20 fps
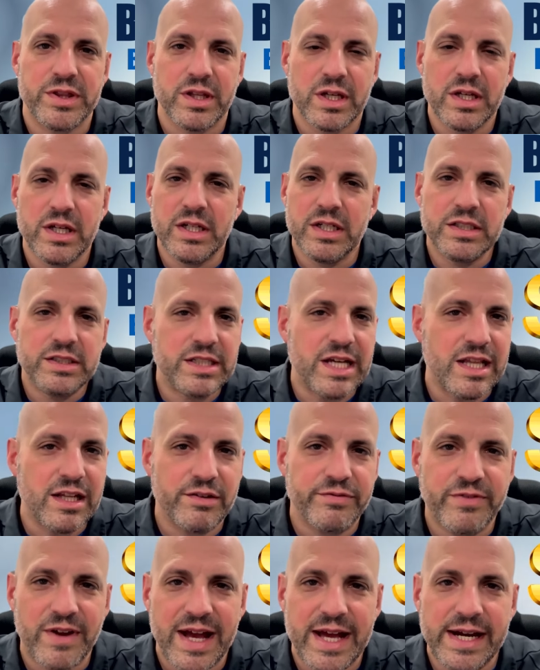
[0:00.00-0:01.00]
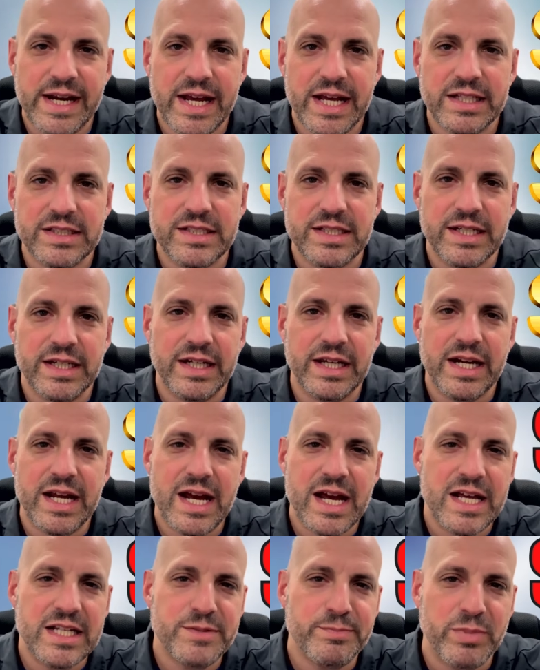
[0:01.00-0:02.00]
with seller financing,
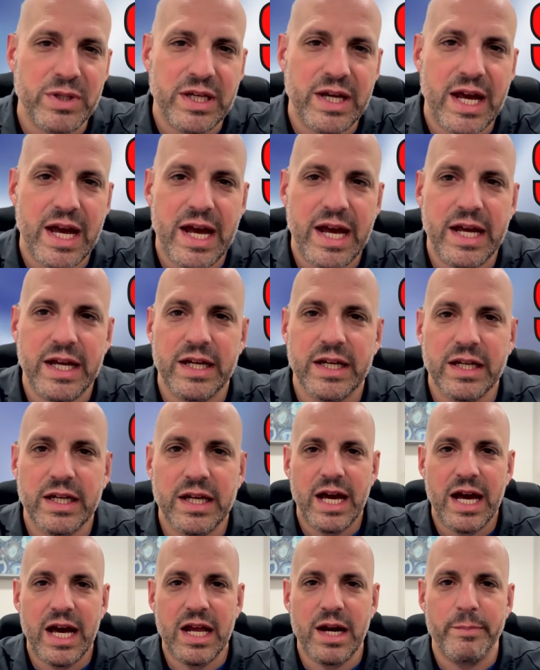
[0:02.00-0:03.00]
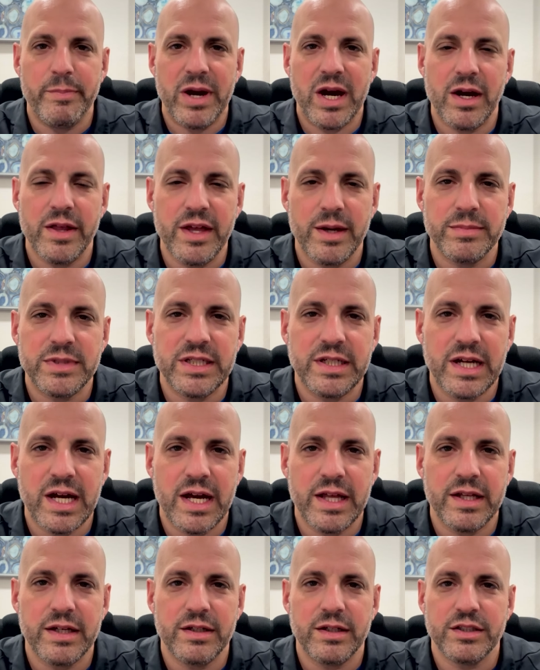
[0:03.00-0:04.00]
SBA, how to pair them
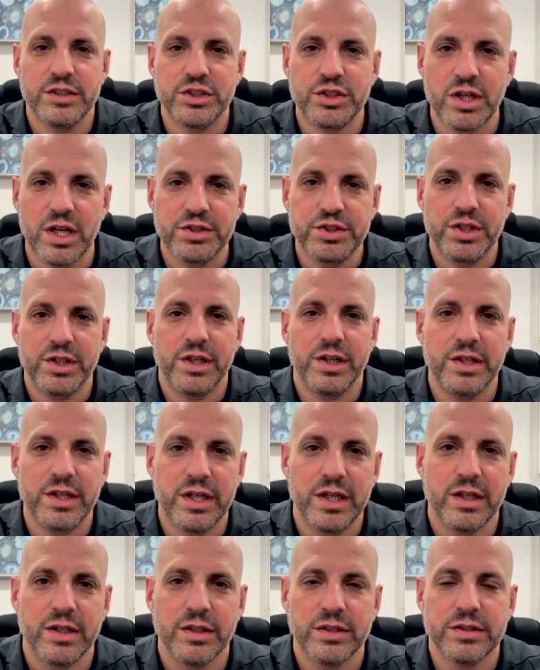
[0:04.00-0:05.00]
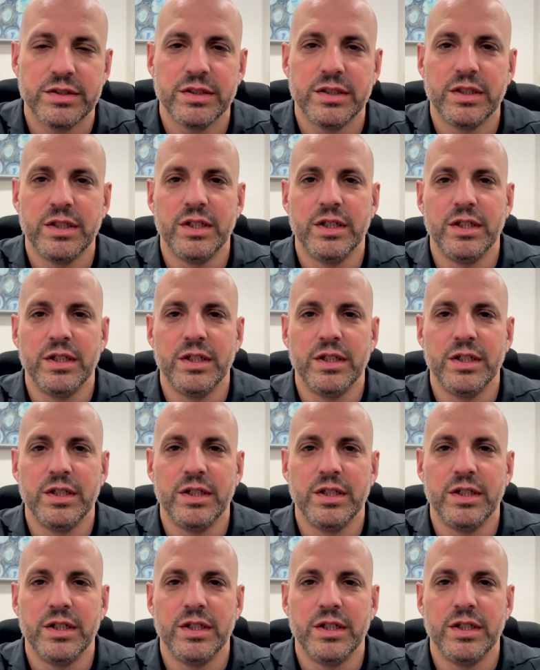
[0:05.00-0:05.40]
together to structure your deals,